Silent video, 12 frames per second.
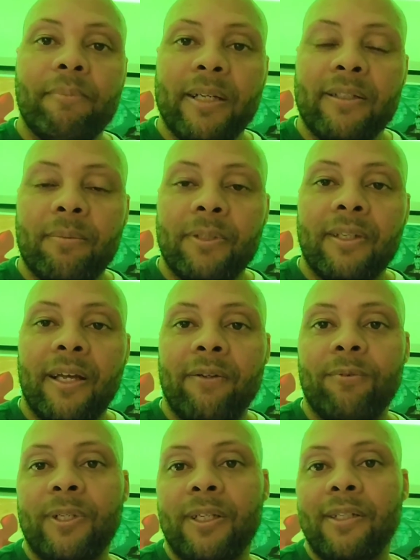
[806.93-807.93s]
make something
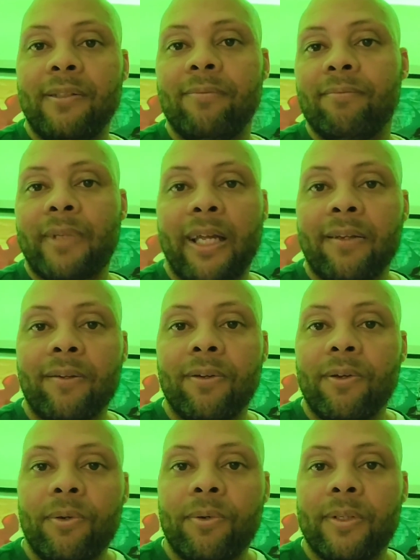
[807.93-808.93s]
that we like to
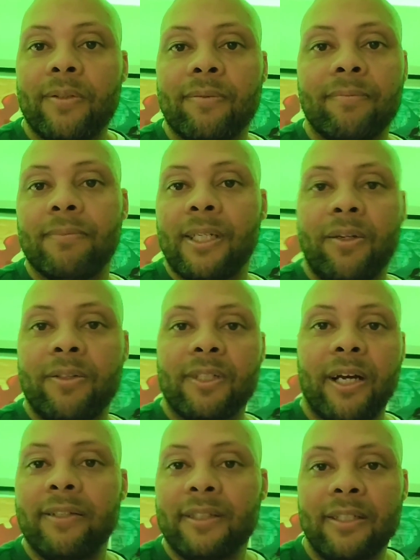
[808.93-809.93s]
do and you know
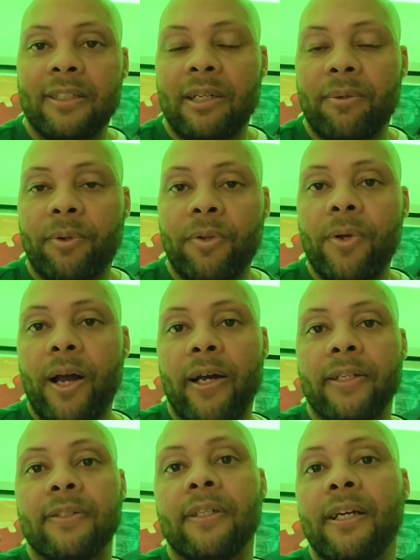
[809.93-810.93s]
discuss it and share it with you
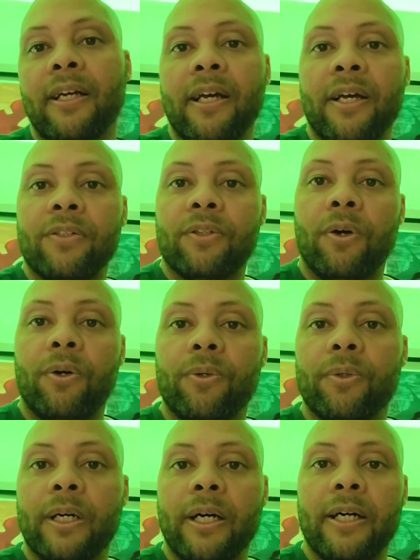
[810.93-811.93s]
guys.
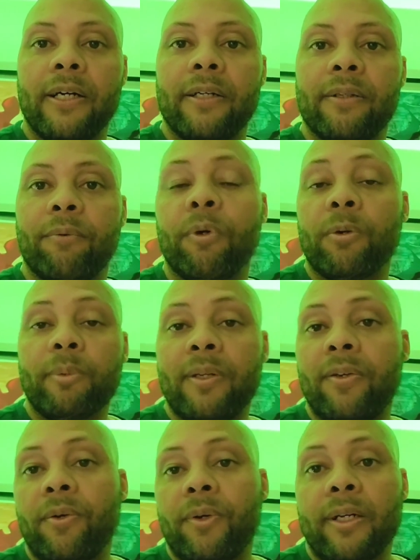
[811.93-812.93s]
So uh, we're going to be
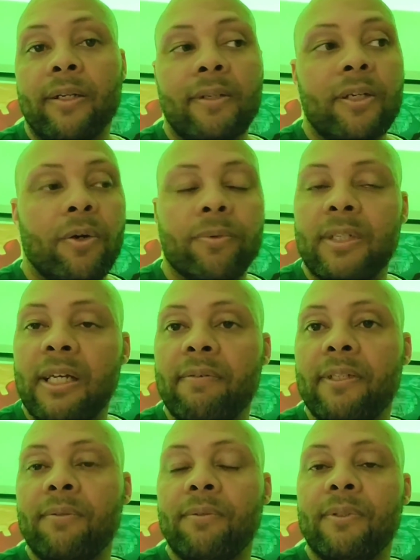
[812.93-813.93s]
doing you know
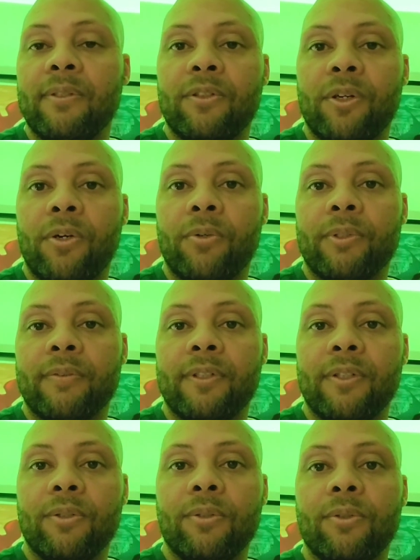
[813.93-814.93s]
TV show
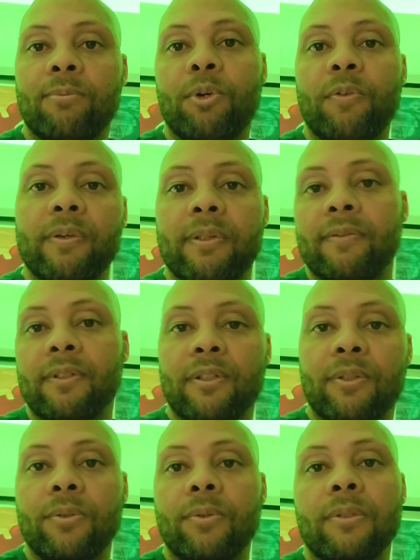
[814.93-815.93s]
reviews, movie
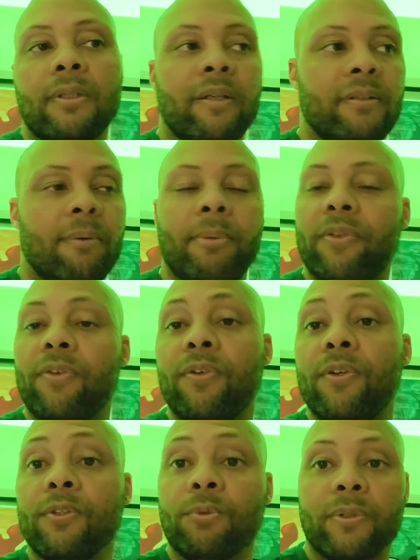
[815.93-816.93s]
reviews, talking about the
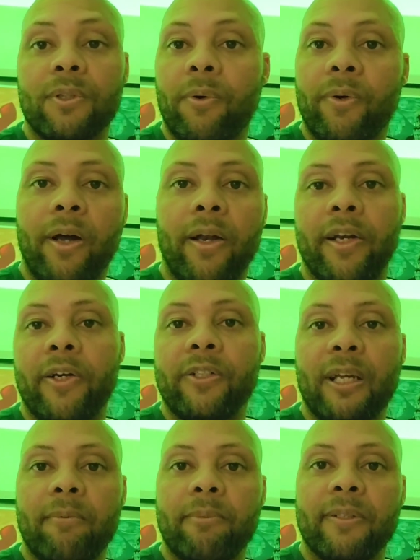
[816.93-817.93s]
news, what's going on in
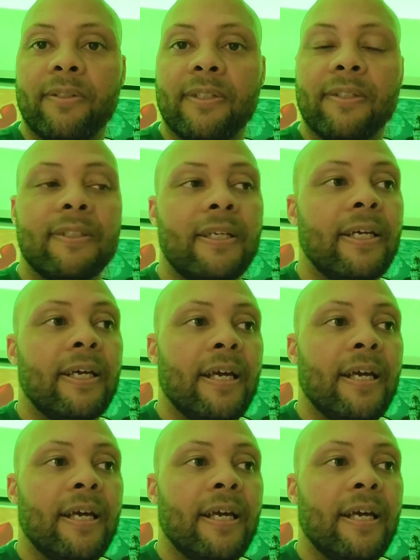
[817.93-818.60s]
entertainment business,